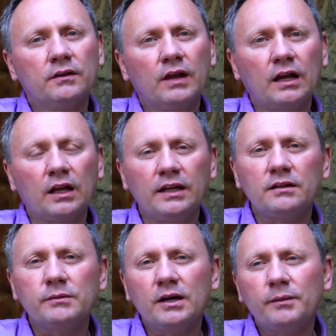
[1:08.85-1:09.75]
They cleaned
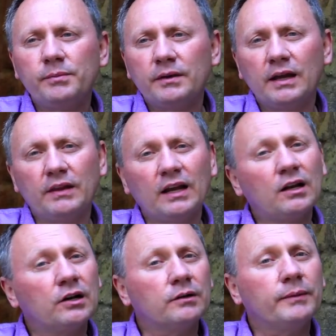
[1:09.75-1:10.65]
them up and they
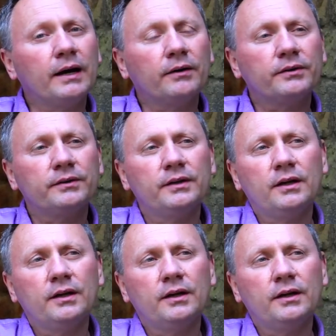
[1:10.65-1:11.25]
cleared them out.